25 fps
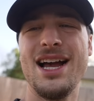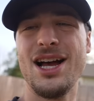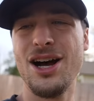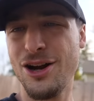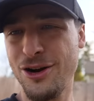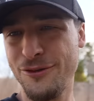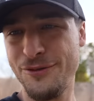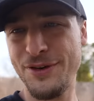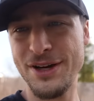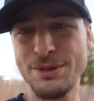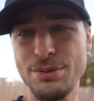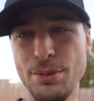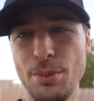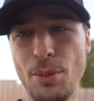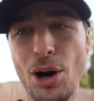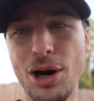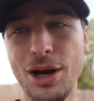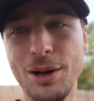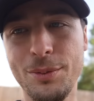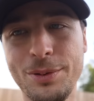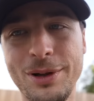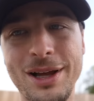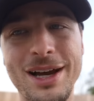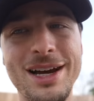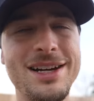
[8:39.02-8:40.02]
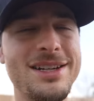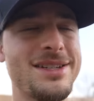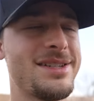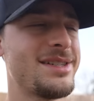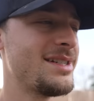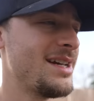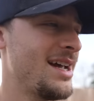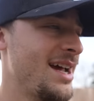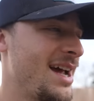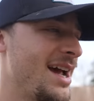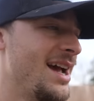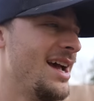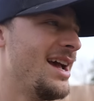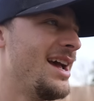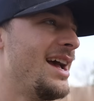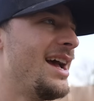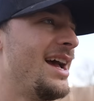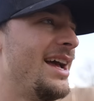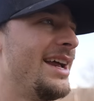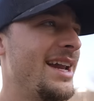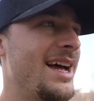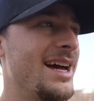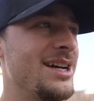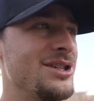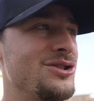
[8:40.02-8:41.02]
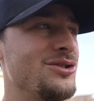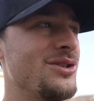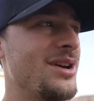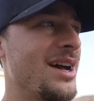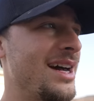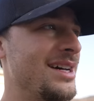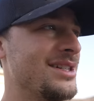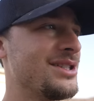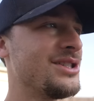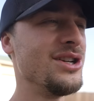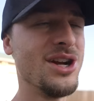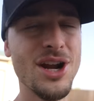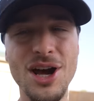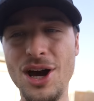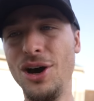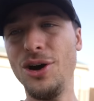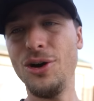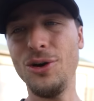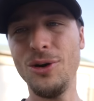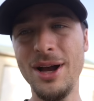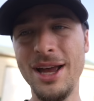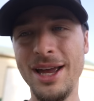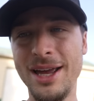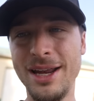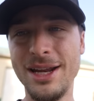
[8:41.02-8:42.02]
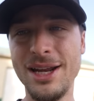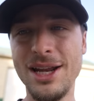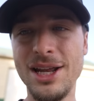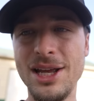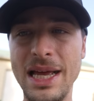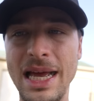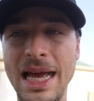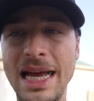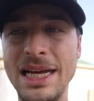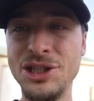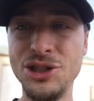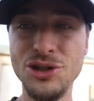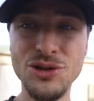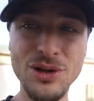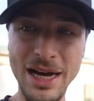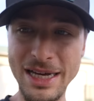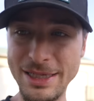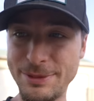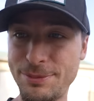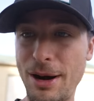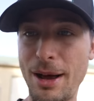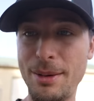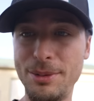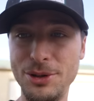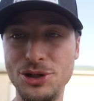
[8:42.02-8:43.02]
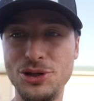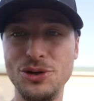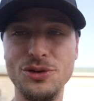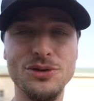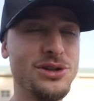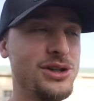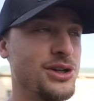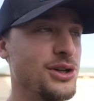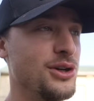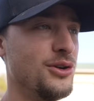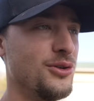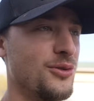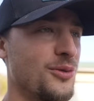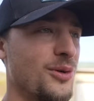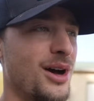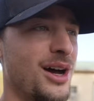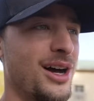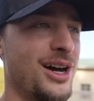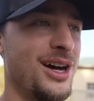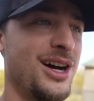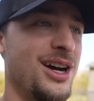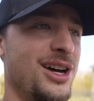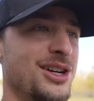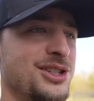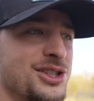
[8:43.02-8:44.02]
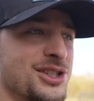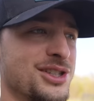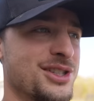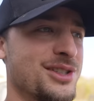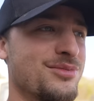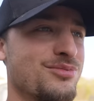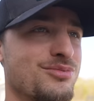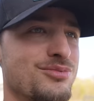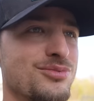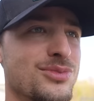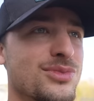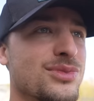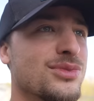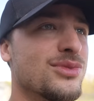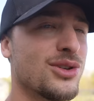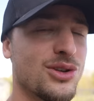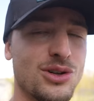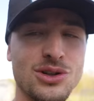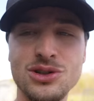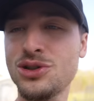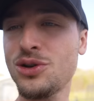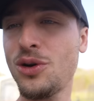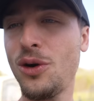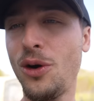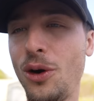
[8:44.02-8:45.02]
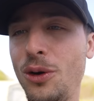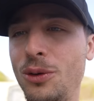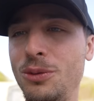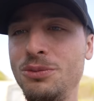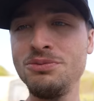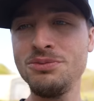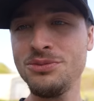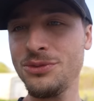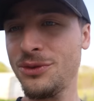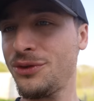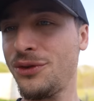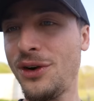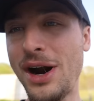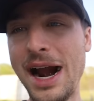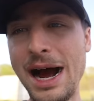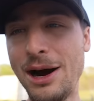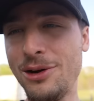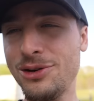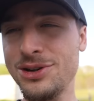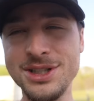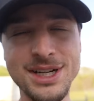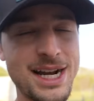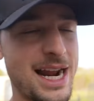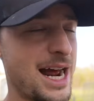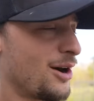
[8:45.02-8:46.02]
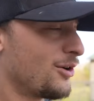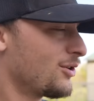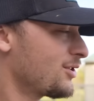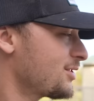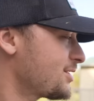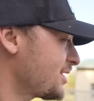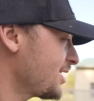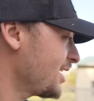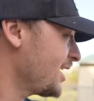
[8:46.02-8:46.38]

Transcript: I got on a Facebook Marketplace, and as you guys know, and as you guys probably do too, just scroll for hours and hours.